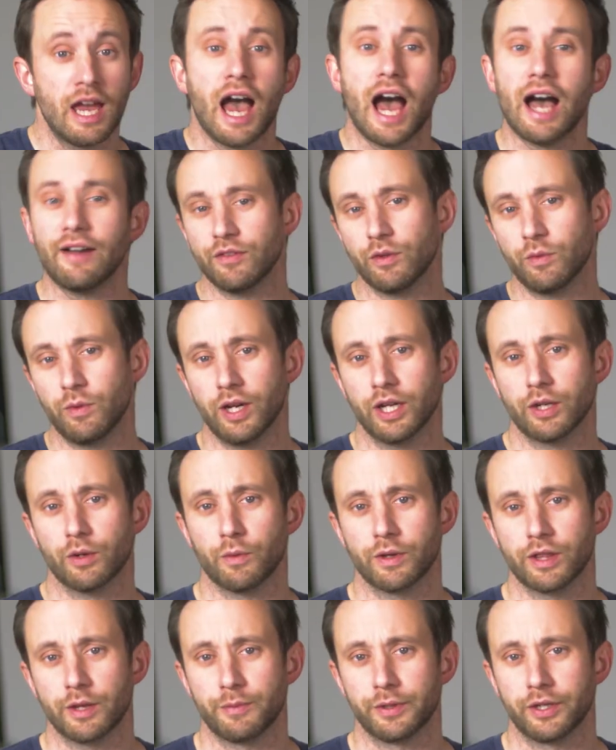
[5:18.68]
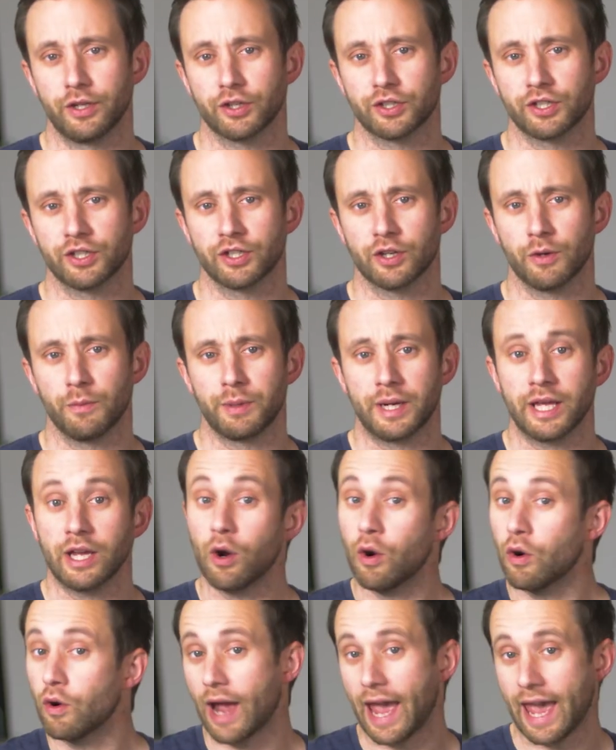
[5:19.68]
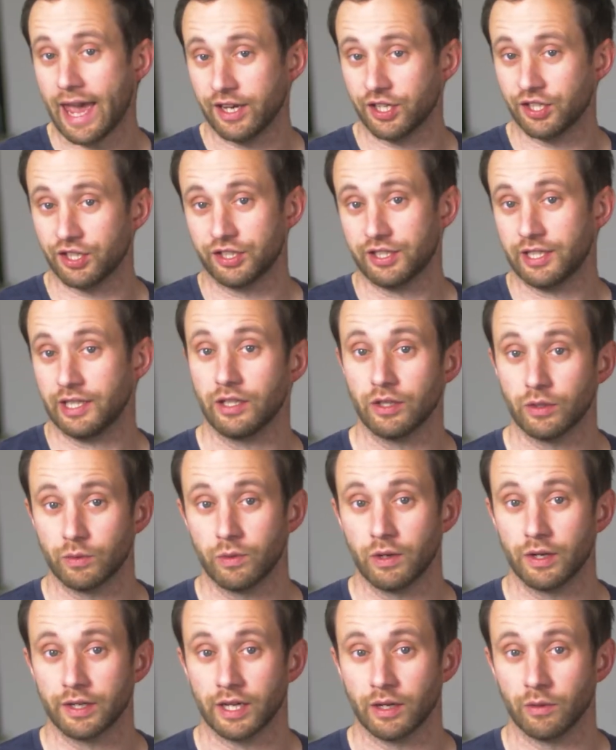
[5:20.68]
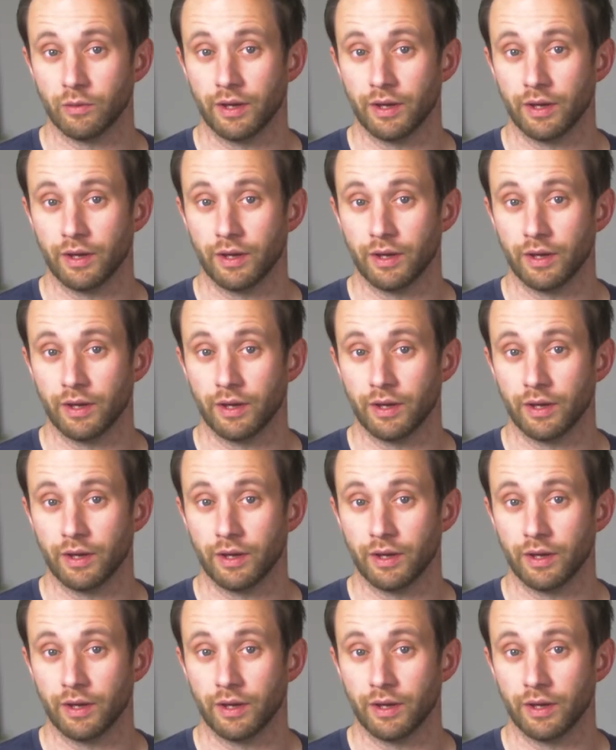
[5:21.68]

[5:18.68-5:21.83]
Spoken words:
have a word with the production company or agency you're working